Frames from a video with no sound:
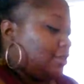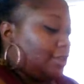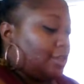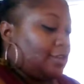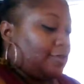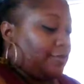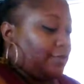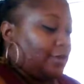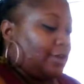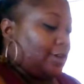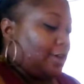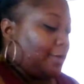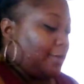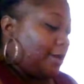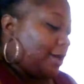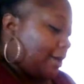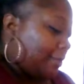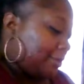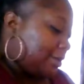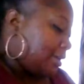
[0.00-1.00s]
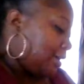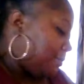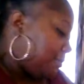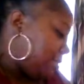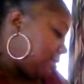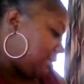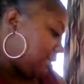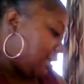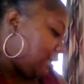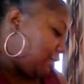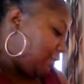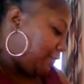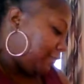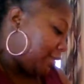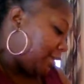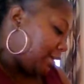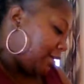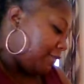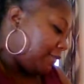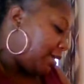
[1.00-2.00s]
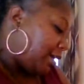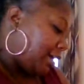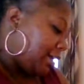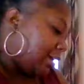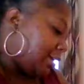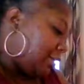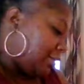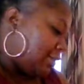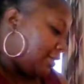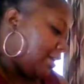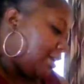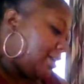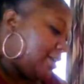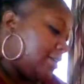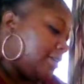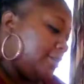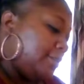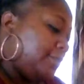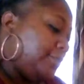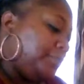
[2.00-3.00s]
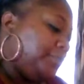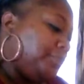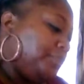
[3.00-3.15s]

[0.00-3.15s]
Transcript: Get it from her mama. I'ma say you fucking right, okay?